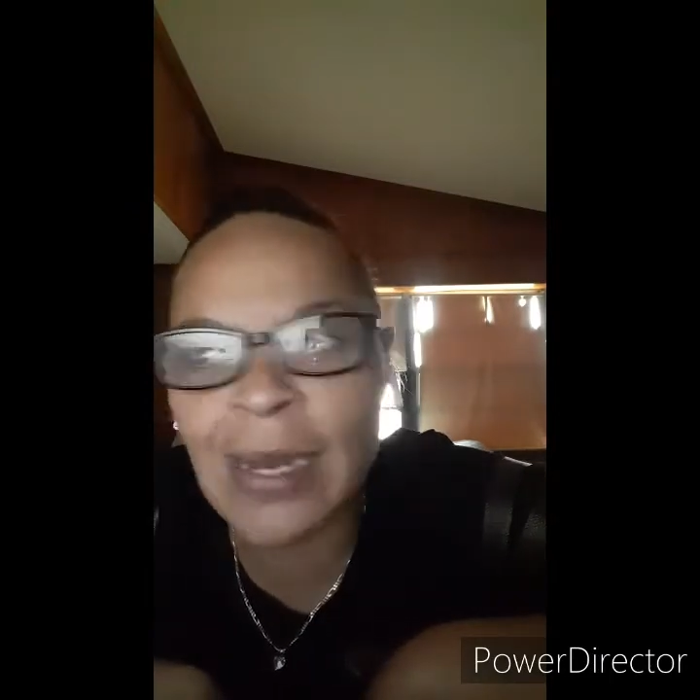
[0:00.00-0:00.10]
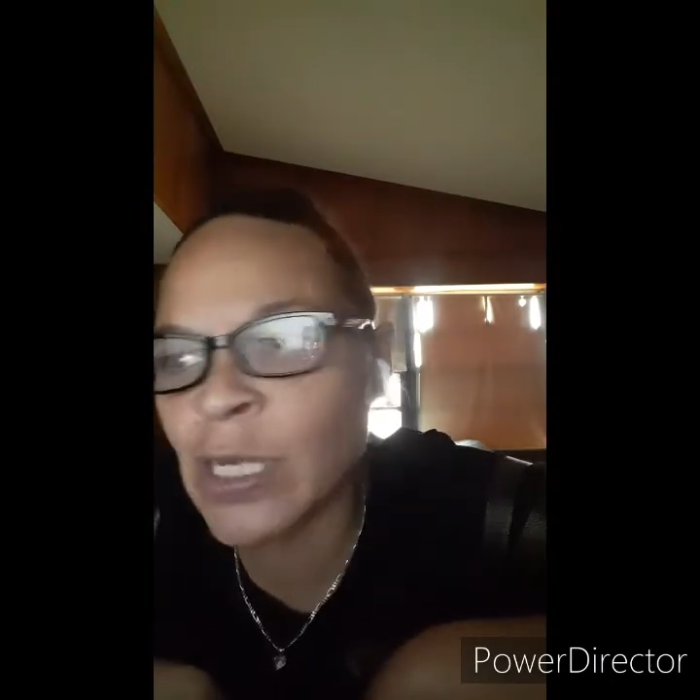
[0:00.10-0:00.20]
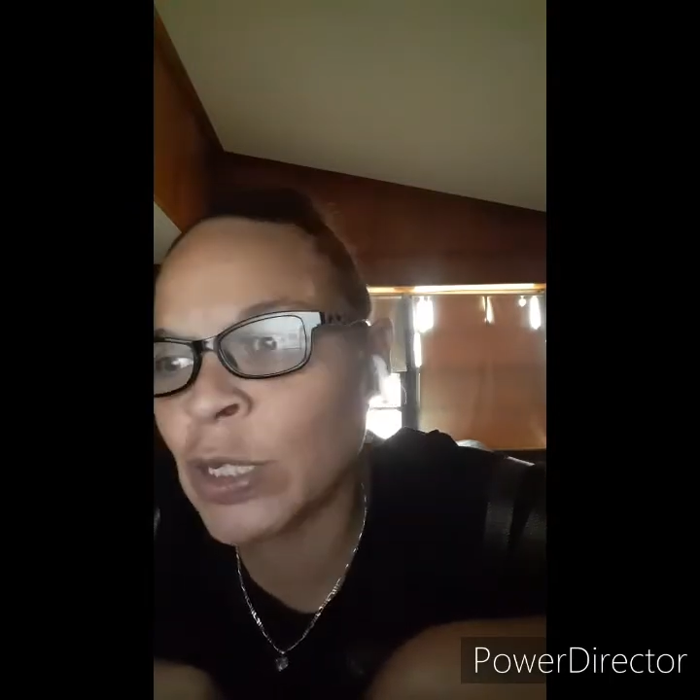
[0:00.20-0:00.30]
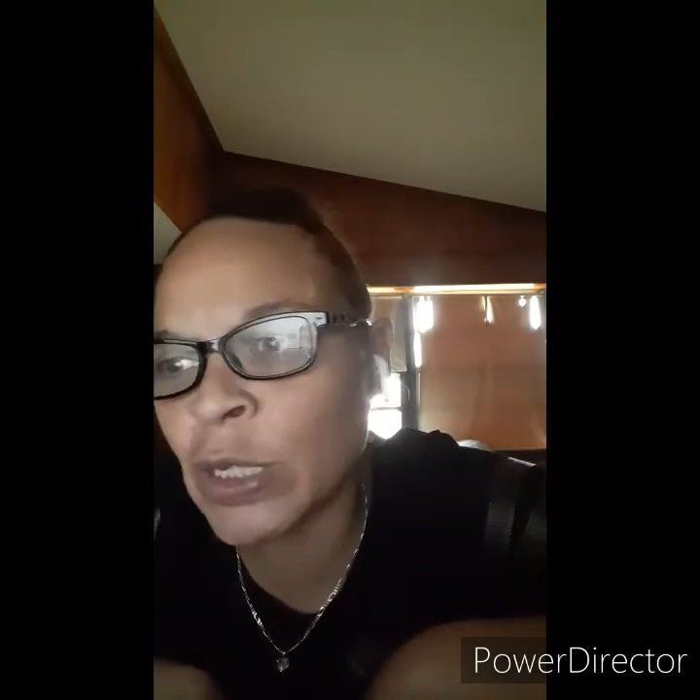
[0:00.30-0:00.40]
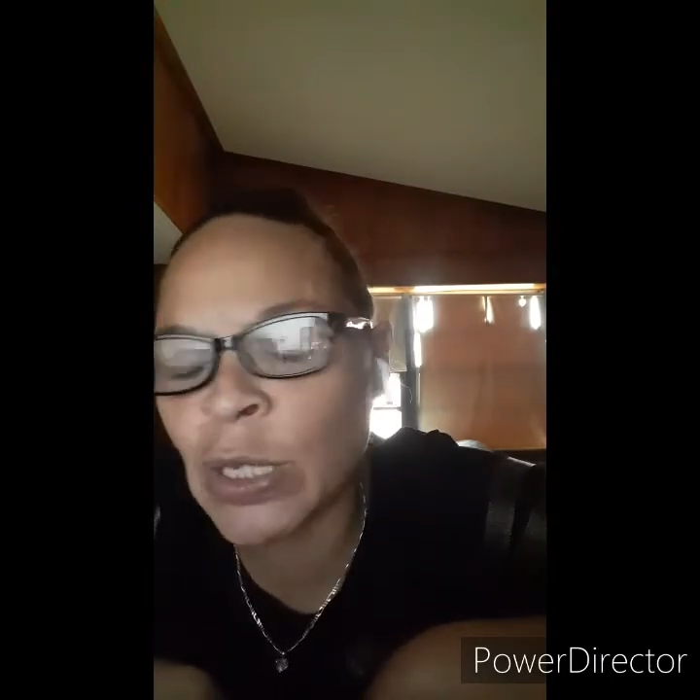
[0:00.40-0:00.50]
And
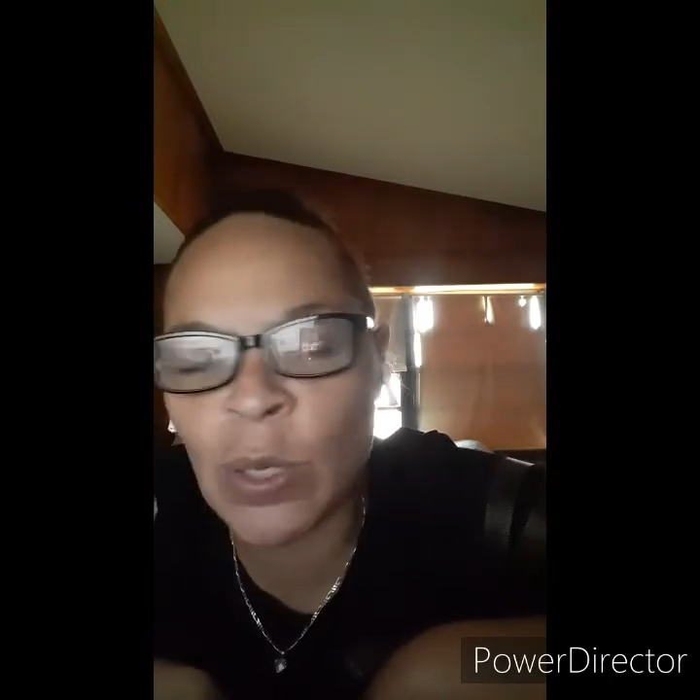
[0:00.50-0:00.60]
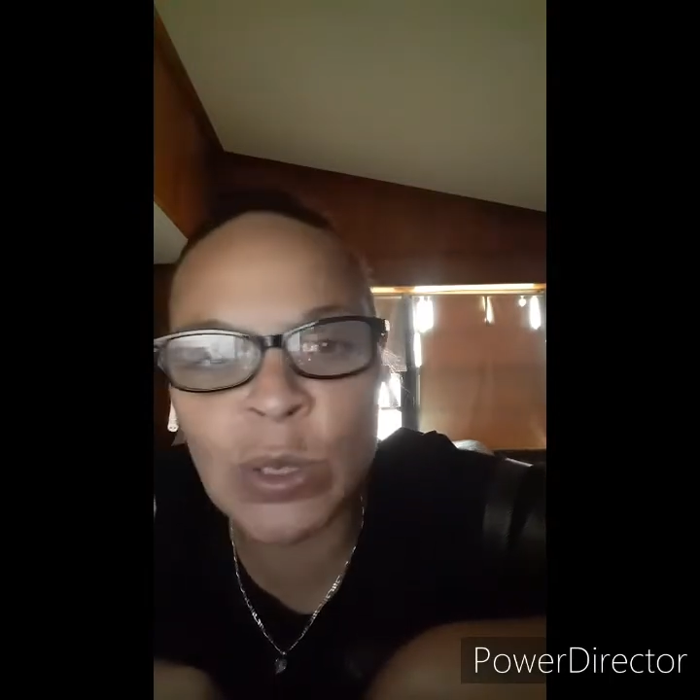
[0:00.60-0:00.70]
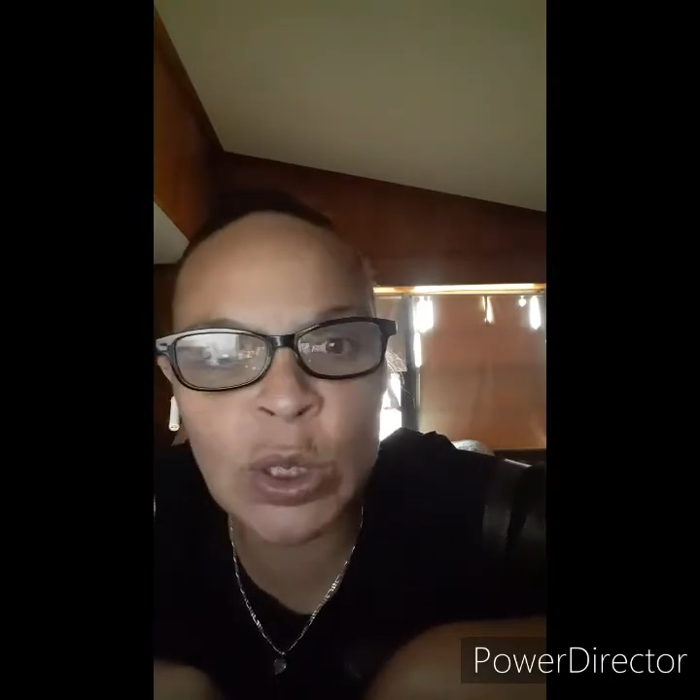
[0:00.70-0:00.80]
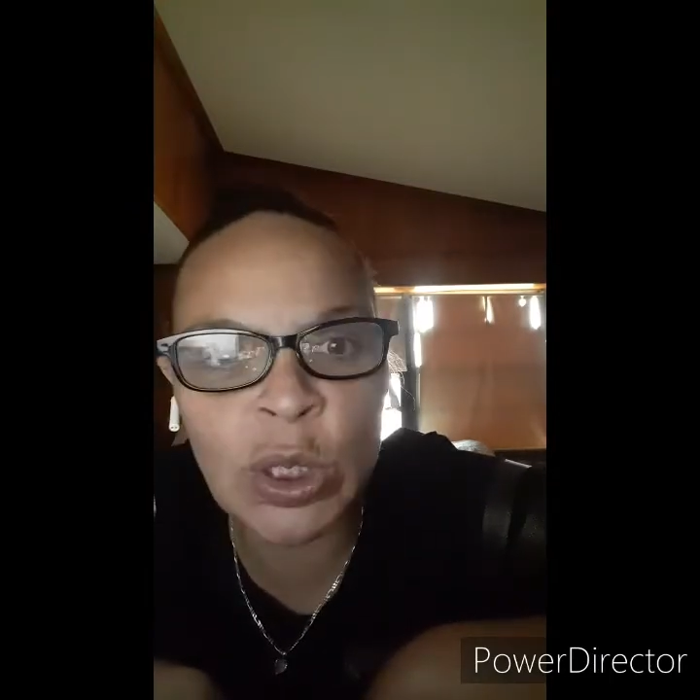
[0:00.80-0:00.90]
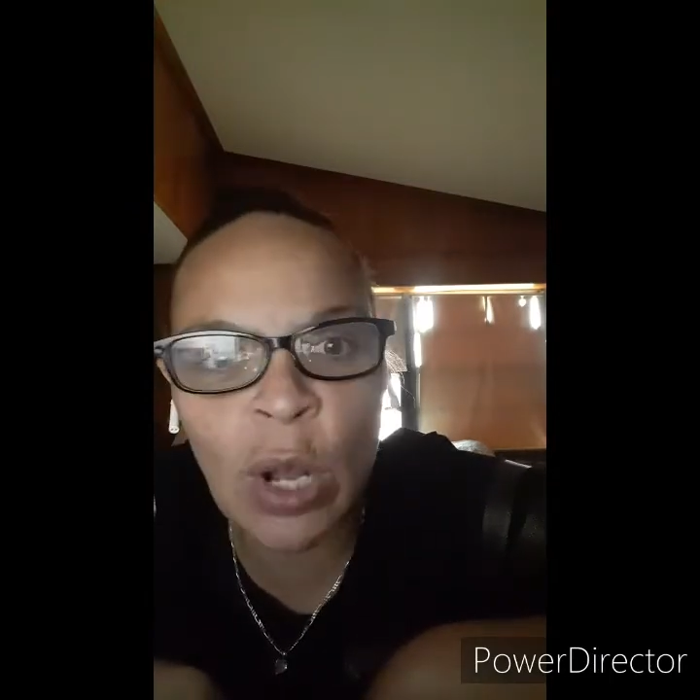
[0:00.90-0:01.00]
this just
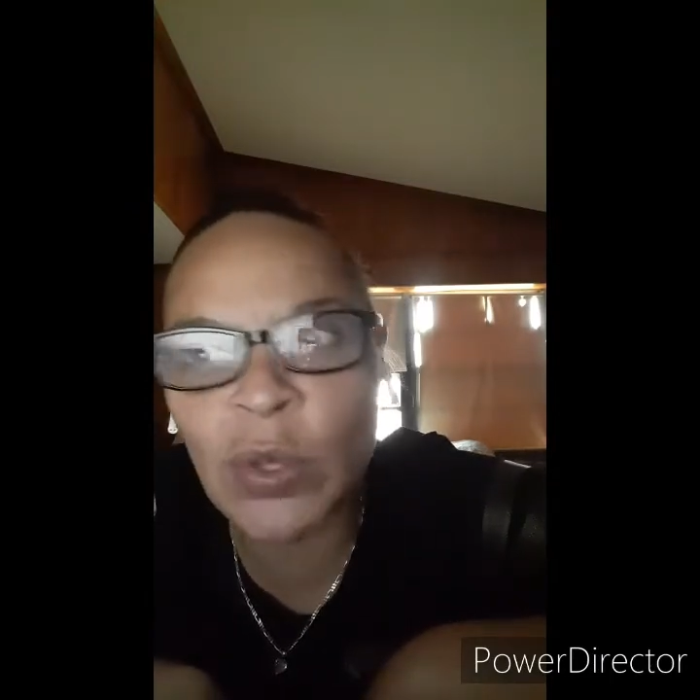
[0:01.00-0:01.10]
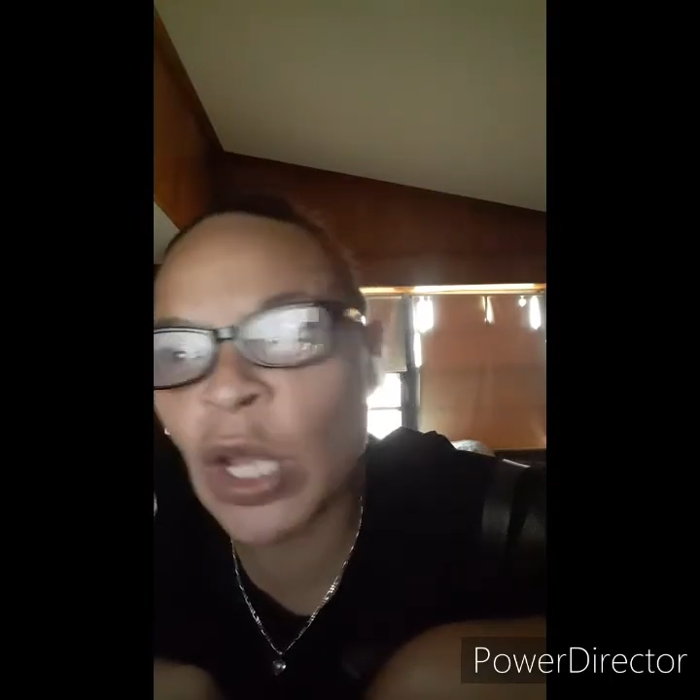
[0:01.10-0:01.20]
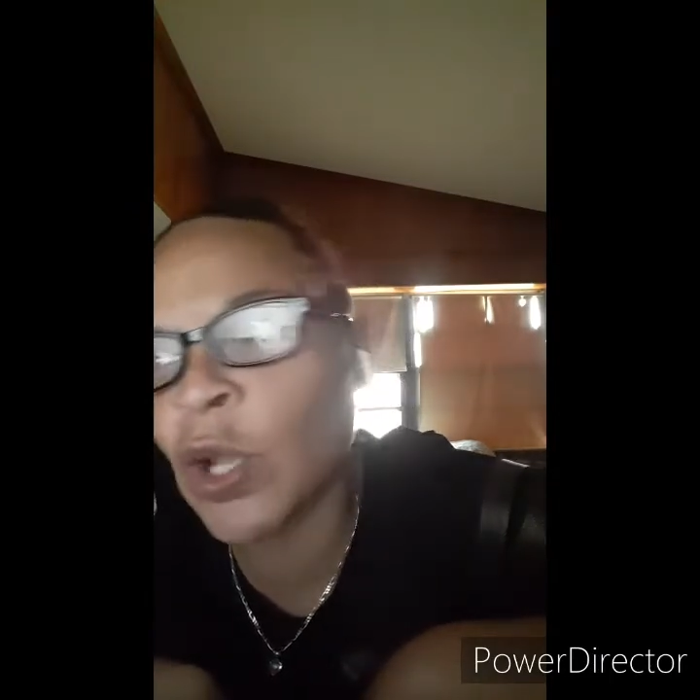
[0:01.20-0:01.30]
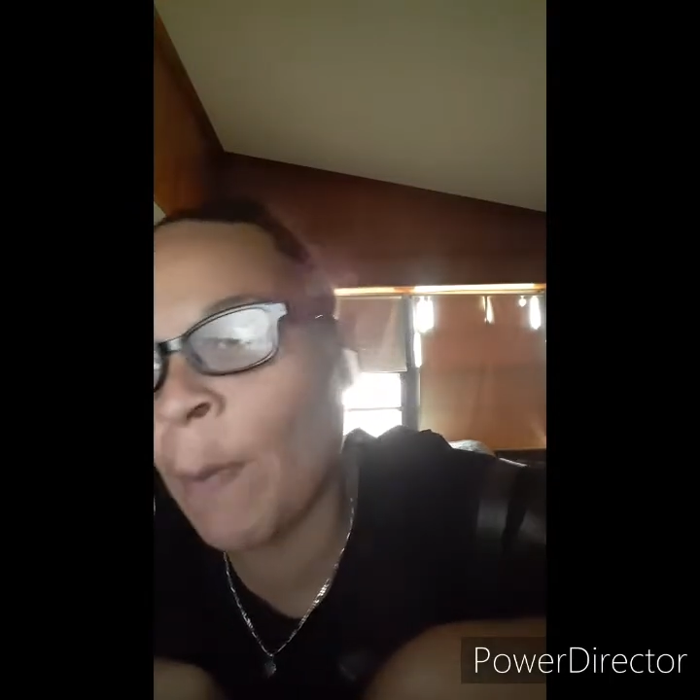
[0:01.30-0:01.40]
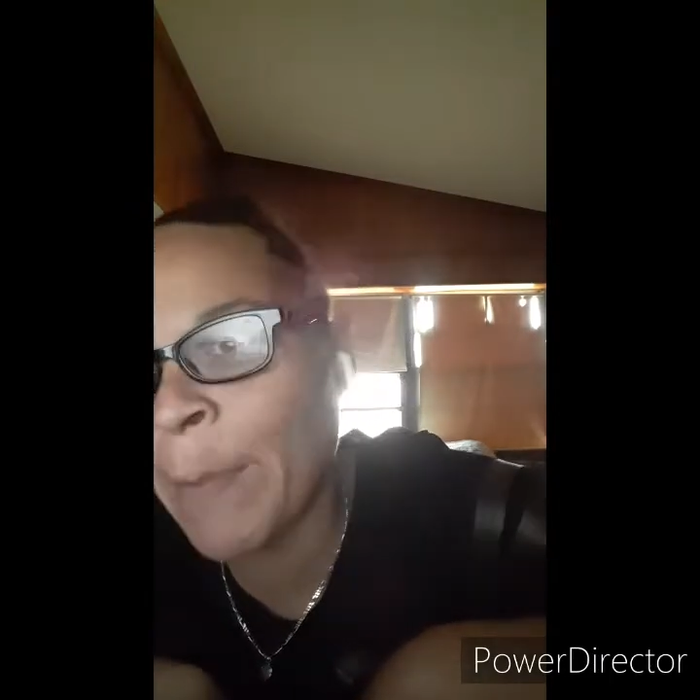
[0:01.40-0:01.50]
goes to show
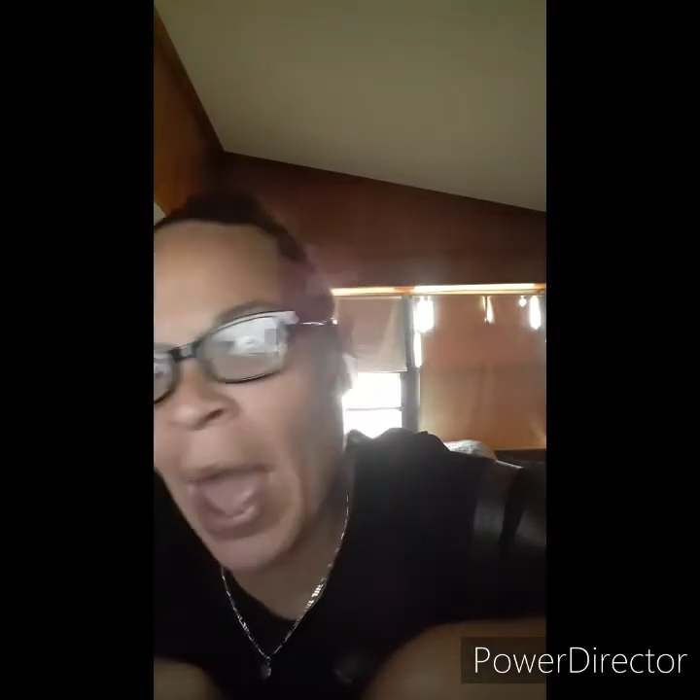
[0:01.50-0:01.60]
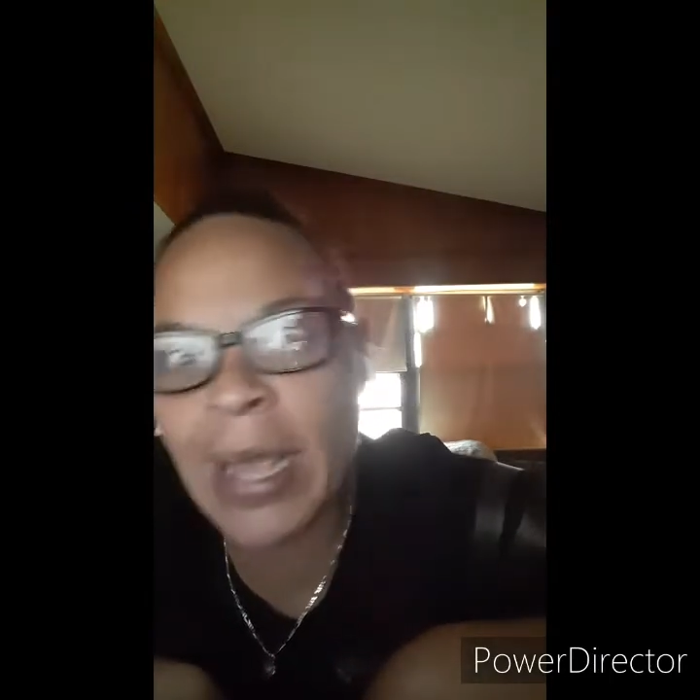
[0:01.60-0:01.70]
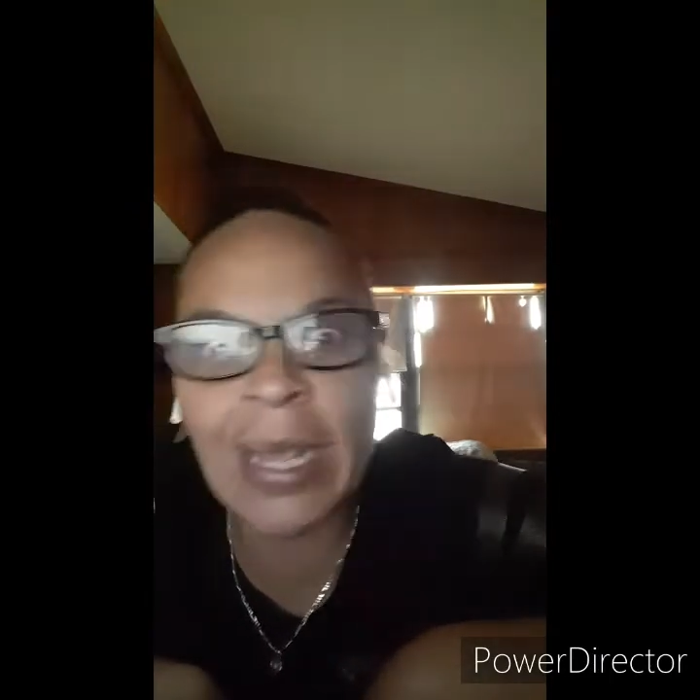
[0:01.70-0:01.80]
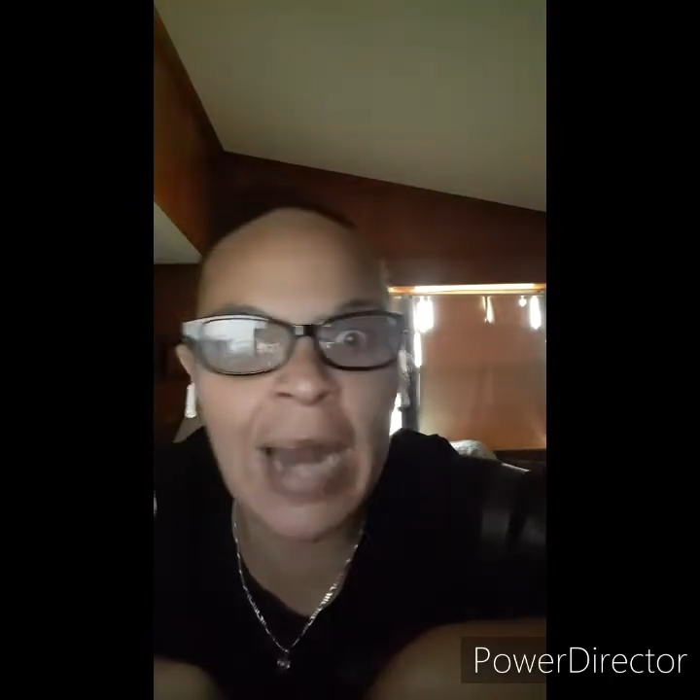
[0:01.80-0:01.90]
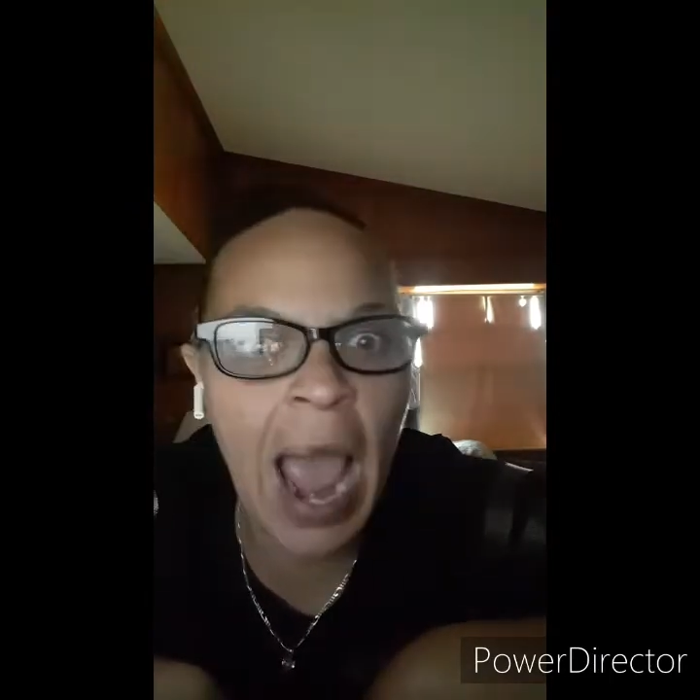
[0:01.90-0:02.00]
that you're backing